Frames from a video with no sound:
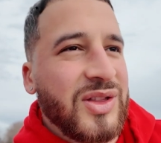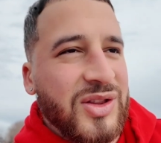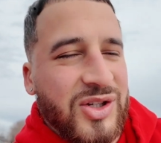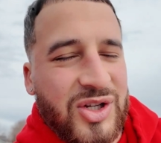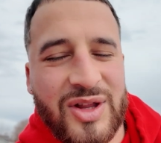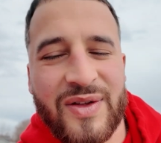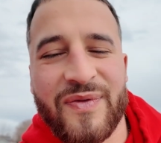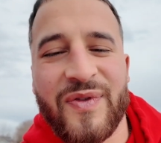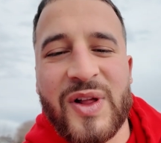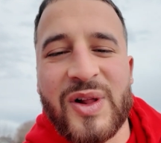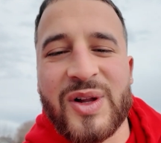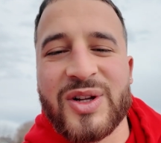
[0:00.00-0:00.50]

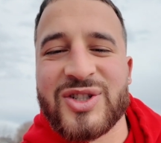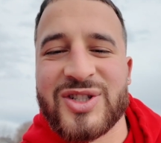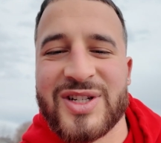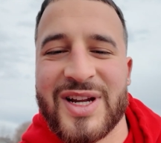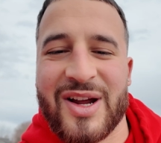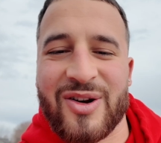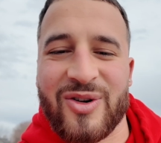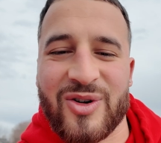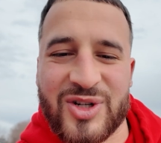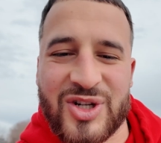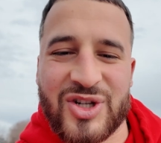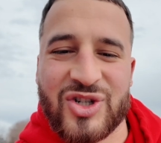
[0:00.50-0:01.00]
to the Village
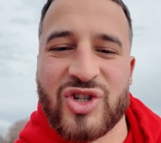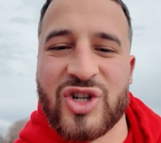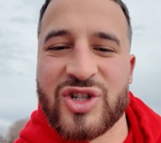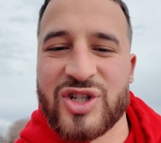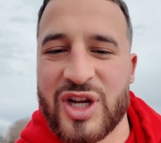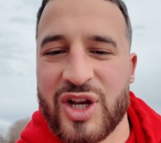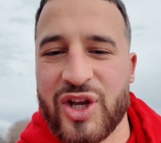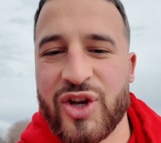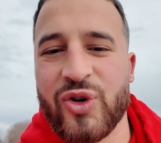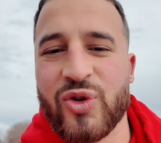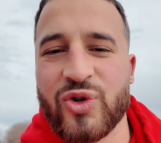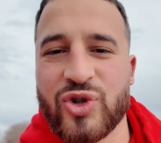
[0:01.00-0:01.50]
standards, it's
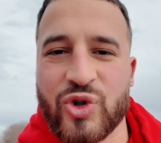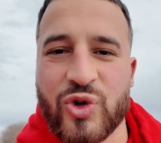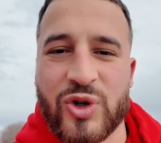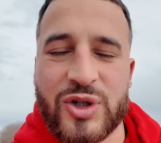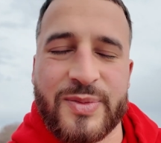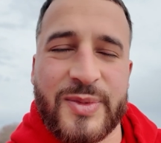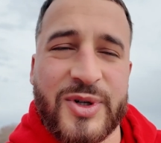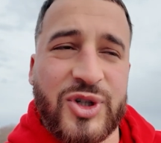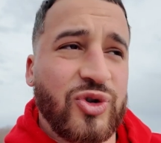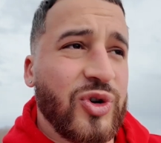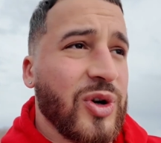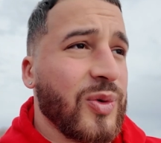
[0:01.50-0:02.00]
just a huge
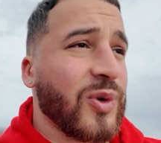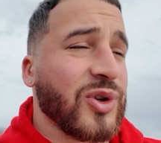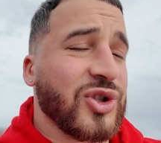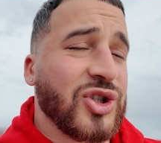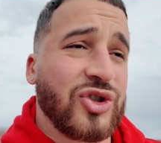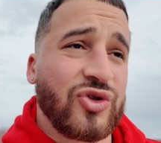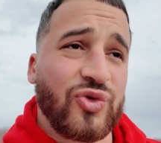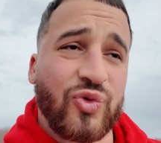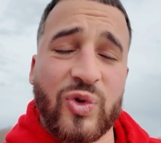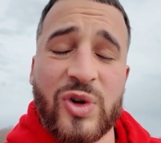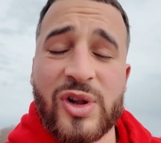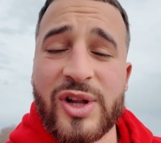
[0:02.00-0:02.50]
Christmas tree, which
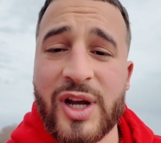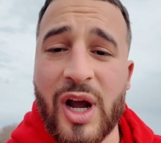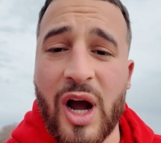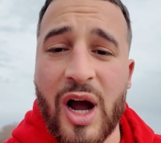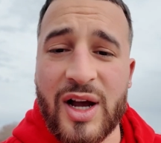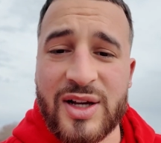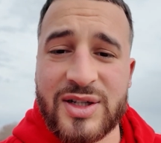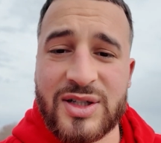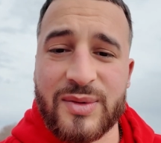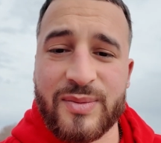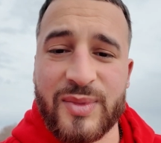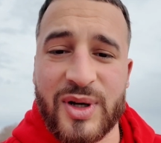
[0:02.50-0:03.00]
is really
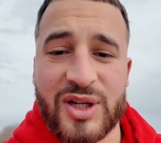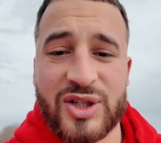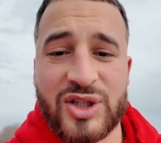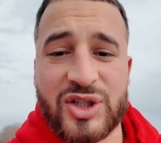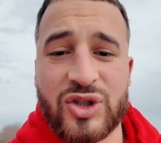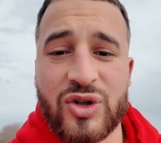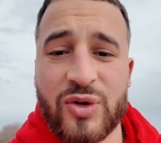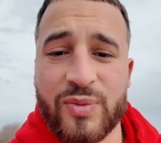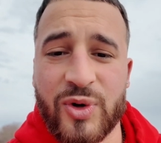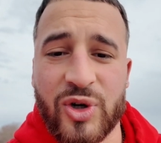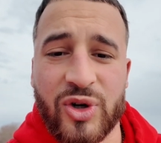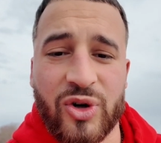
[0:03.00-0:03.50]
awesome and it's
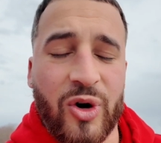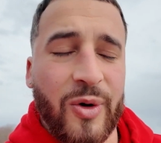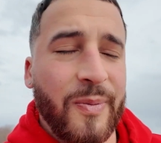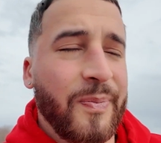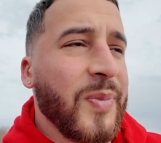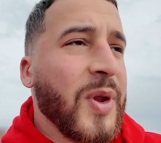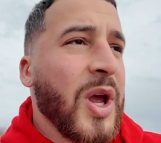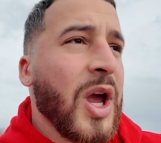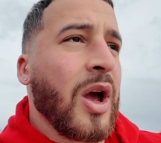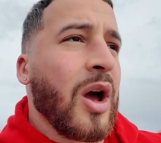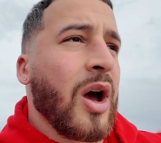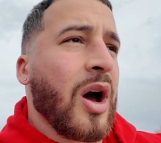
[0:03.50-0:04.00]
super dope.
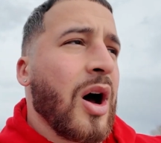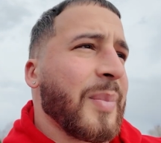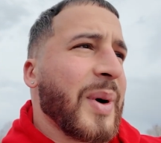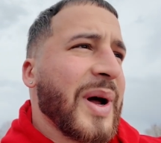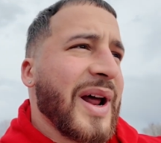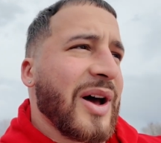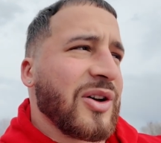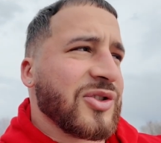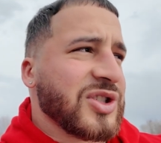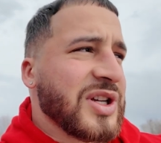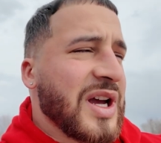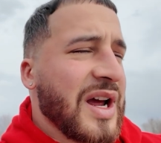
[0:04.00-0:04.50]

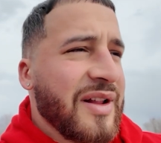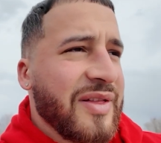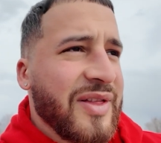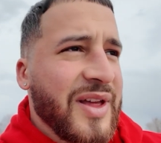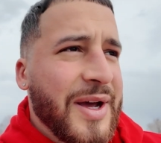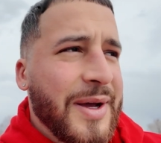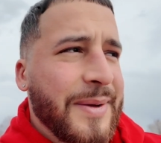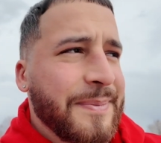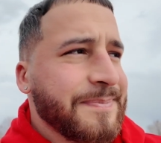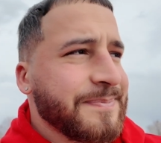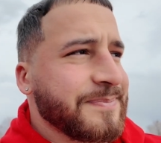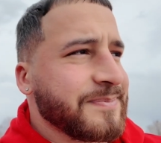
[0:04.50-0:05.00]
But outside of
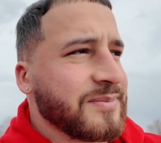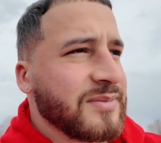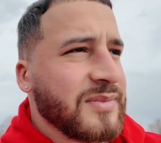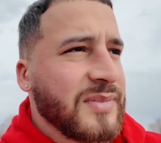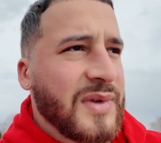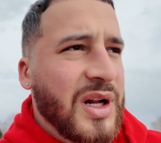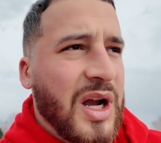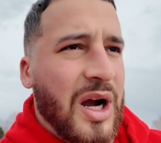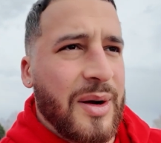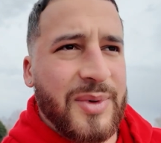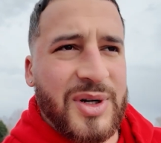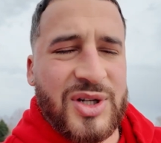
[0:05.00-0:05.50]
that,
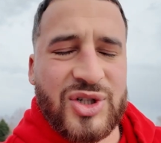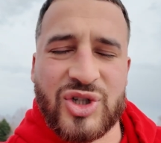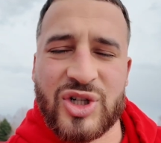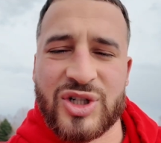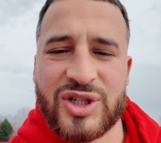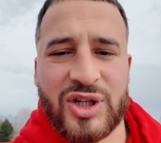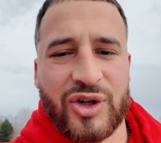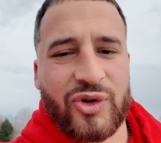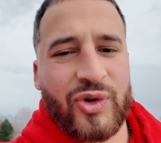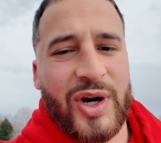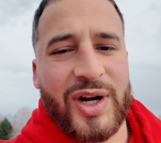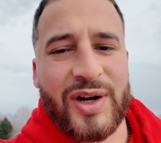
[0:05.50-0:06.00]
I mean, it's
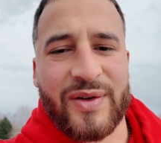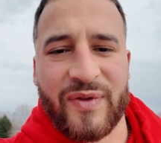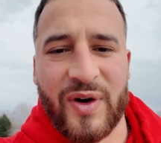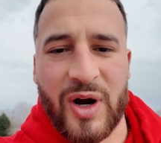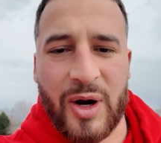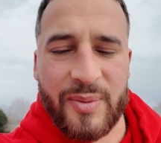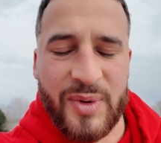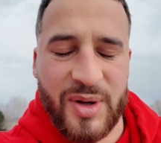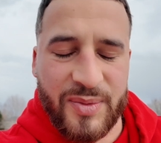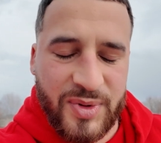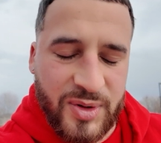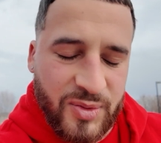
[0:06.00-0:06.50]
just a great
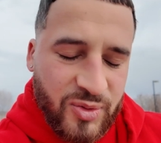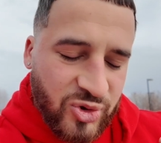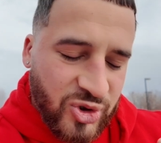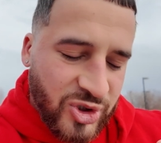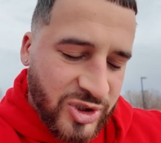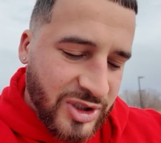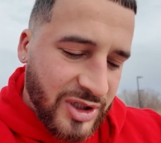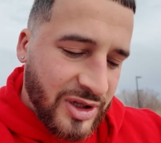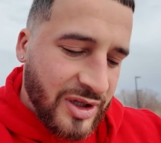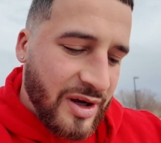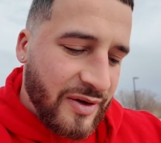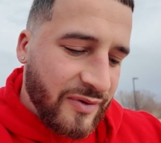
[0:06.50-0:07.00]
environment. People
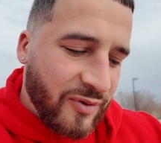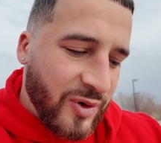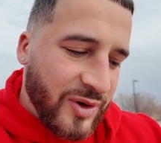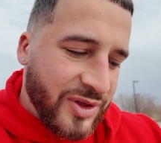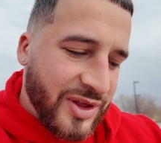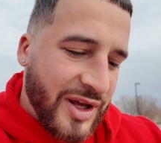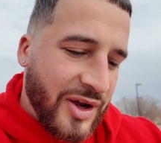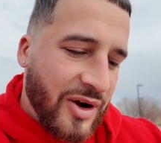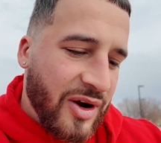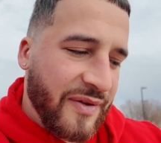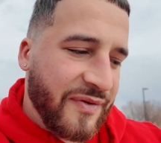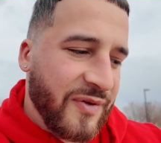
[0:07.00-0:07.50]
just love
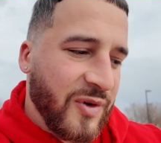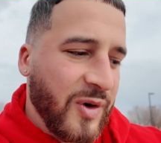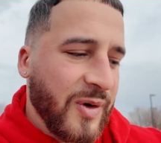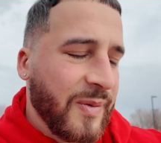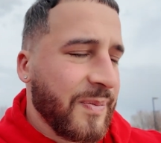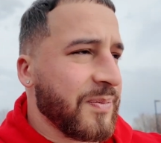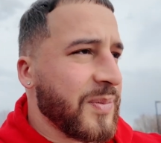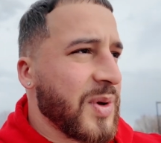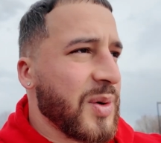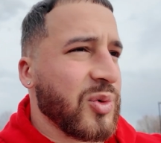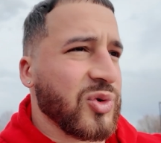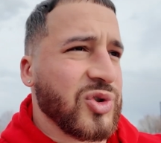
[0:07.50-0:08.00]
what they offer.
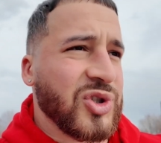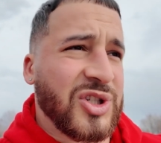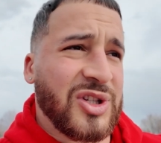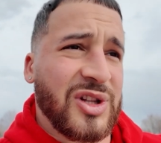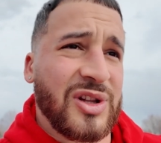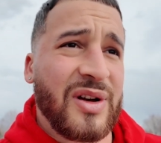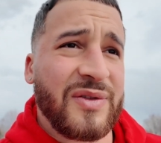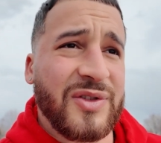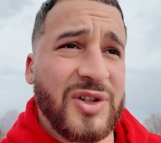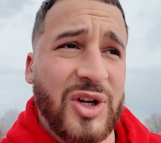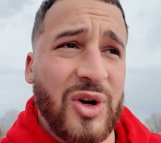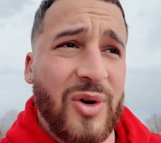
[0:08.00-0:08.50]
People just
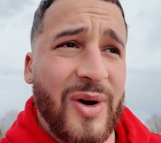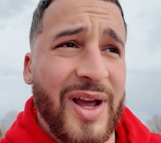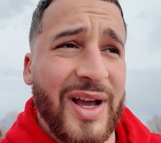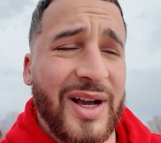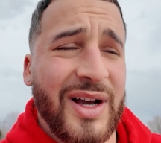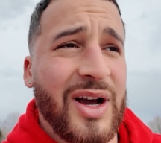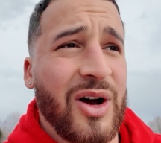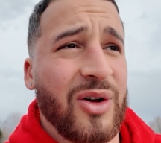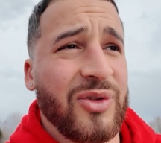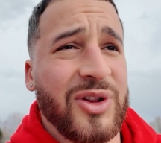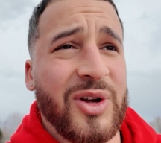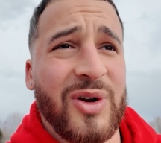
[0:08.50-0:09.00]
love to go
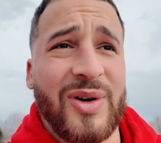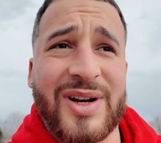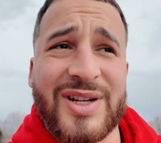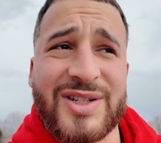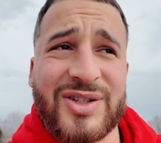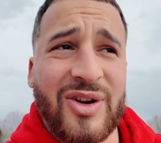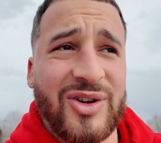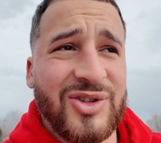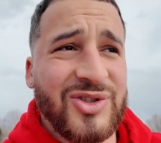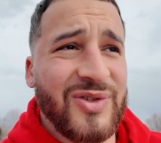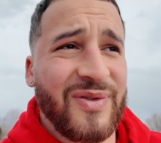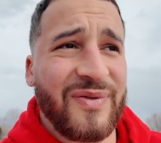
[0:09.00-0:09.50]
hang out there. And
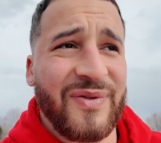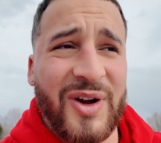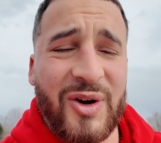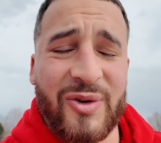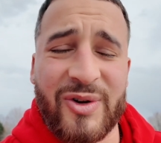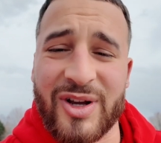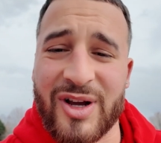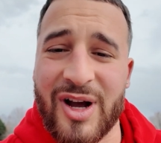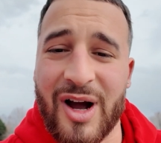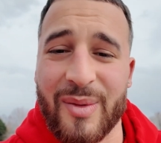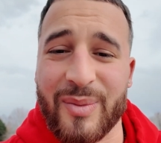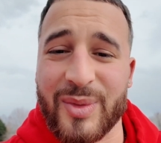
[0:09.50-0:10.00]
it's also
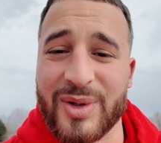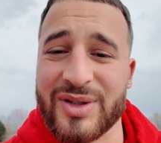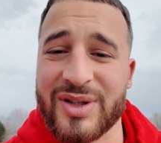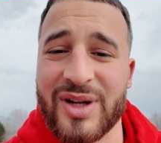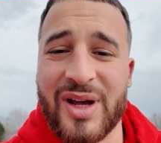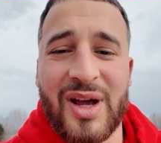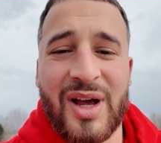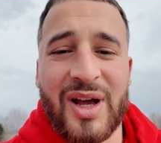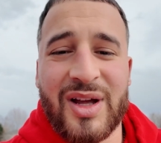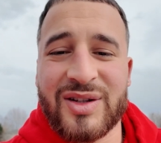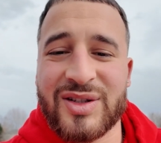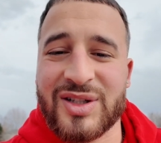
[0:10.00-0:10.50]
very common
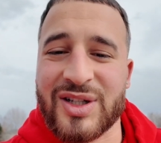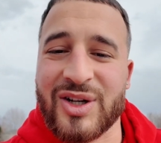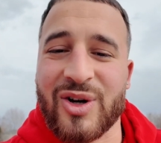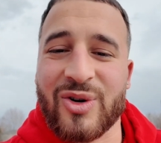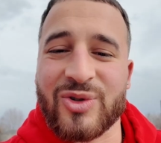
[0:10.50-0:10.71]
to